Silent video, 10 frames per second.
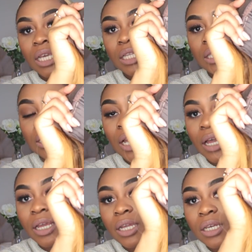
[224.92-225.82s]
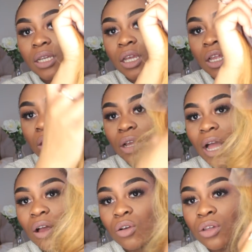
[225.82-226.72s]
the inside. Look at
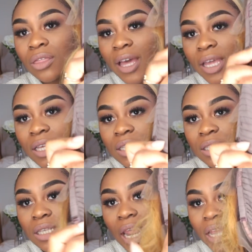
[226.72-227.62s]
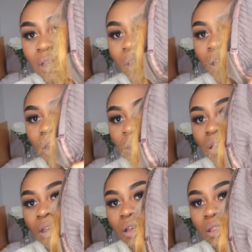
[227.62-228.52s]
how good that is. Like,
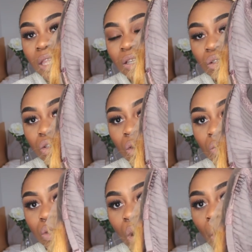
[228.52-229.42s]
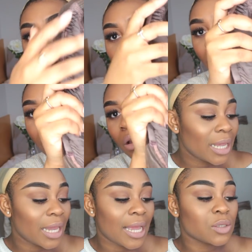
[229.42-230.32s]
that's so dope.
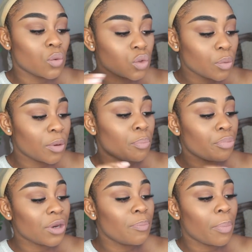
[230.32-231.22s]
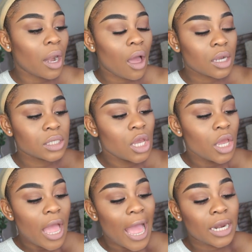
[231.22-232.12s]
It has also been pre-plucked
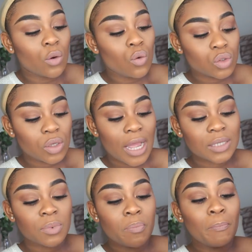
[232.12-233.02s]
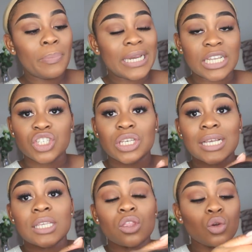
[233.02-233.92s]
and it also has been bleached,
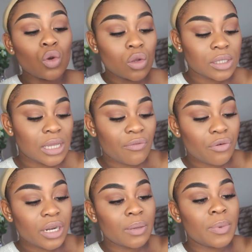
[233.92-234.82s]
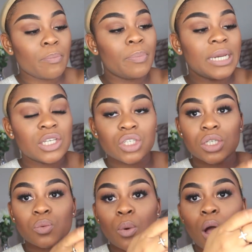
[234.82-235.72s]
as in the knots have already been bleached
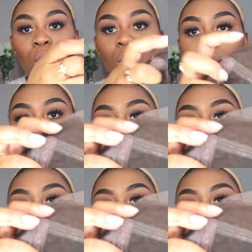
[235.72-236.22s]
as well.